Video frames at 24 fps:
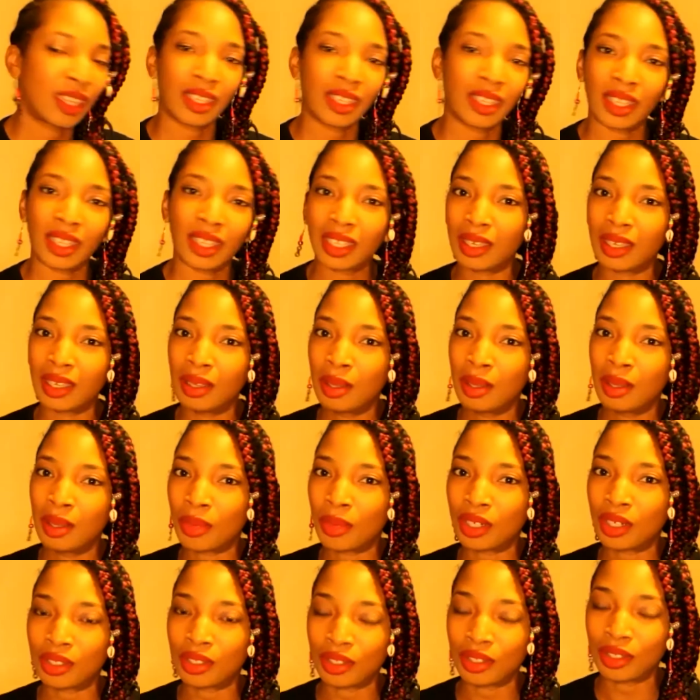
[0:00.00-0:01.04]
like at
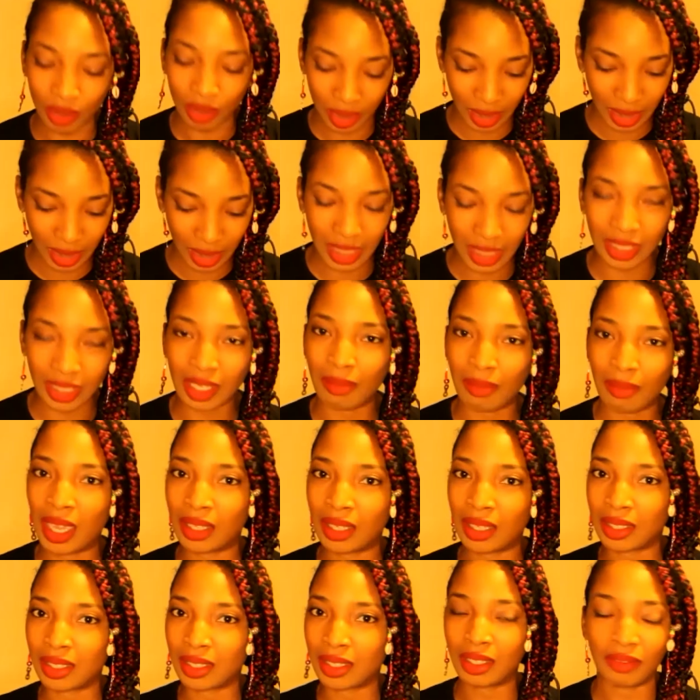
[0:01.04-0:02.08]
Marshall's and TJ
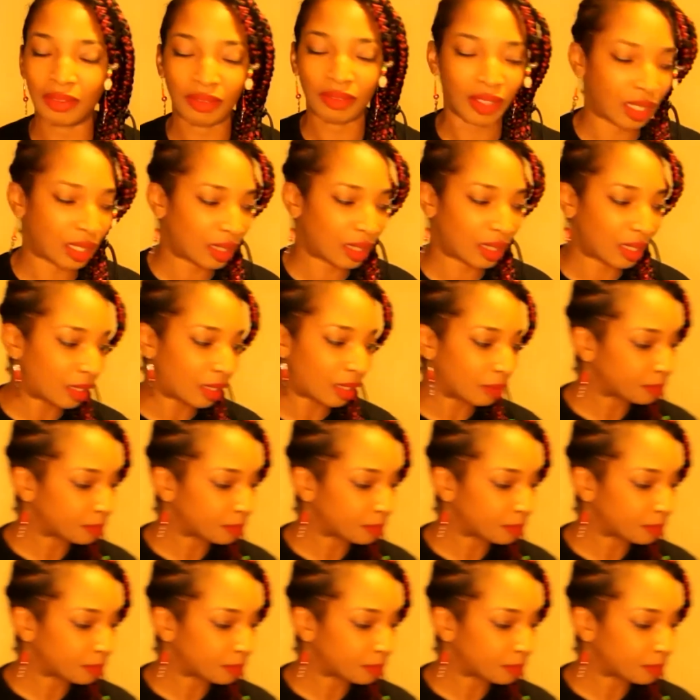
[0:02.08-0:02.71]
Maxx and stuff like that.